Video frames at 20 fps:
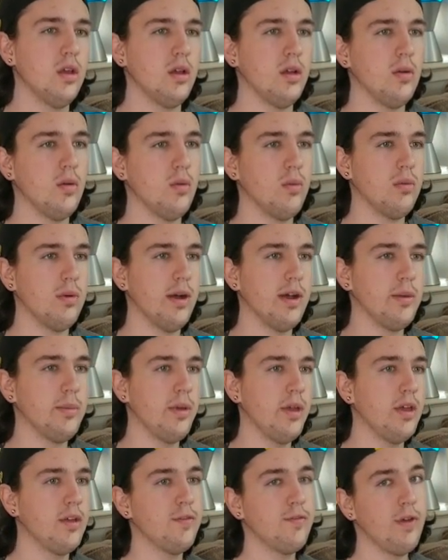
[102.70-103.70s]
why
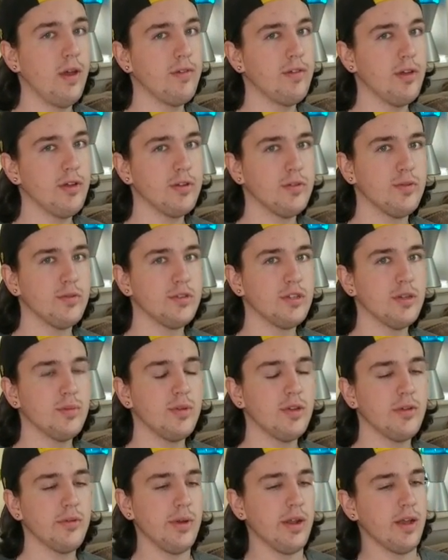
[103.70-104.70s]
pay $5 for
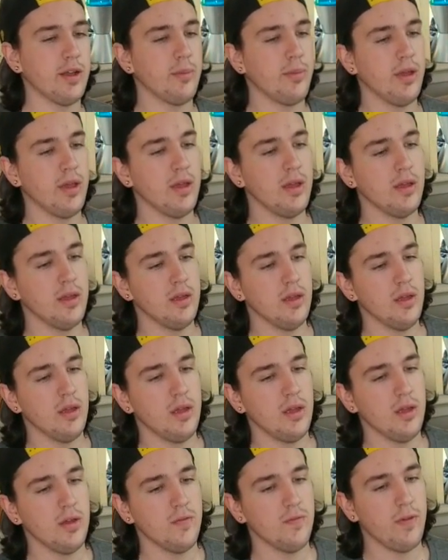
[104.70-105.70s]
shipping when I could pay
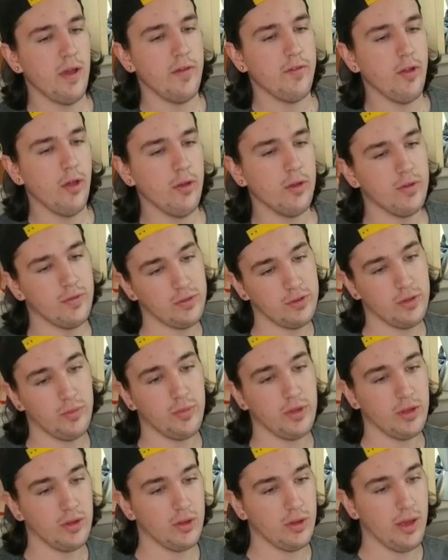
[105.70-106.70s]
$5 for
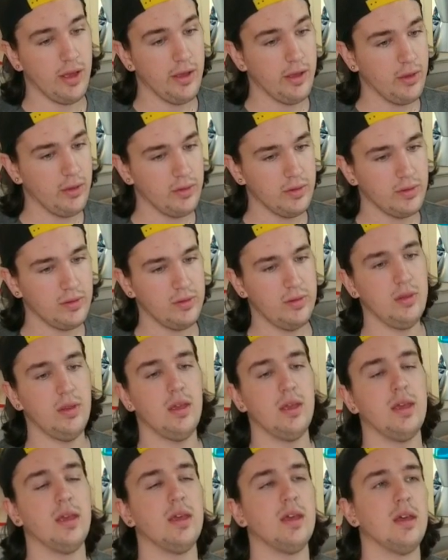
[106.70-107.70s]
something else
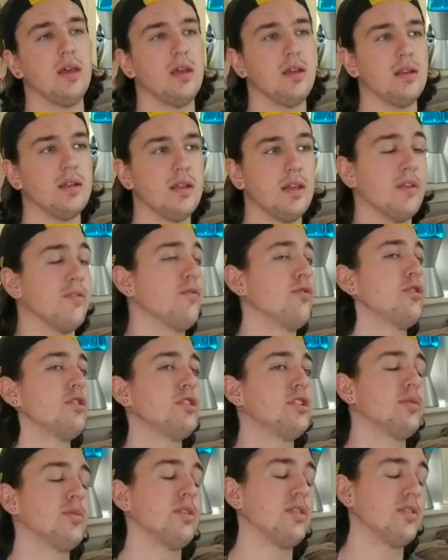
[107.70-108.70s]
and get free
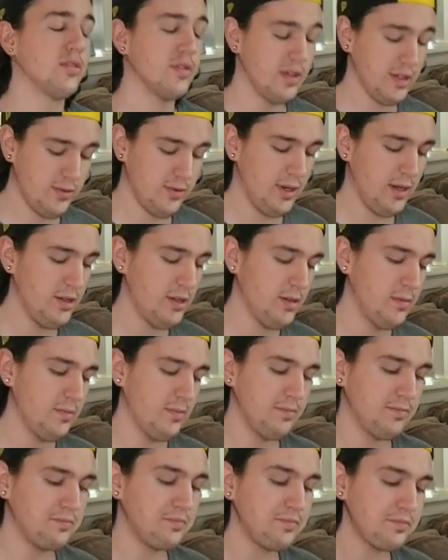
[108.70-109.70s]
shipping? So that's what I did.
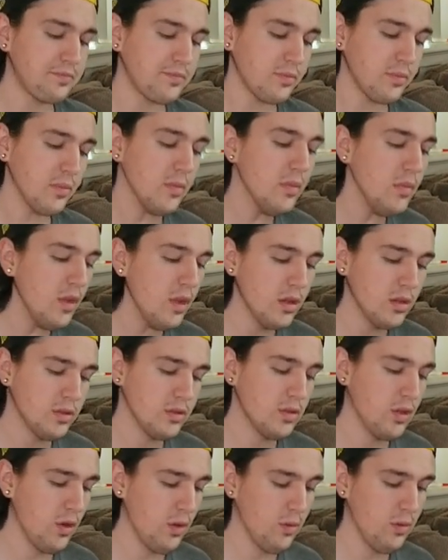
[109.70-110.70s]

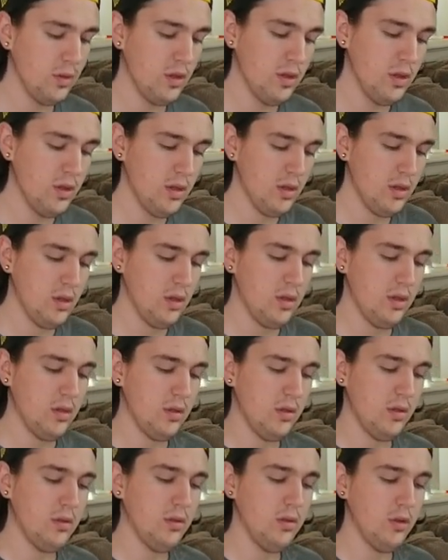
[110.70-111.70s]
So
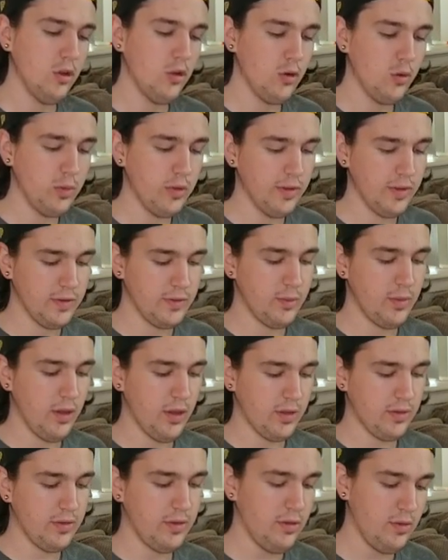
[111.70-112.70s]
open this
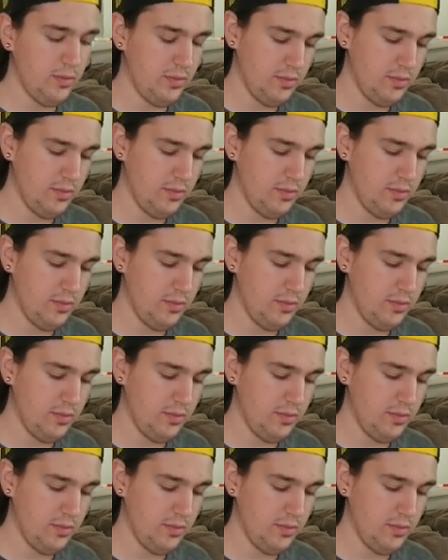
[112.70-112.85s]
box up.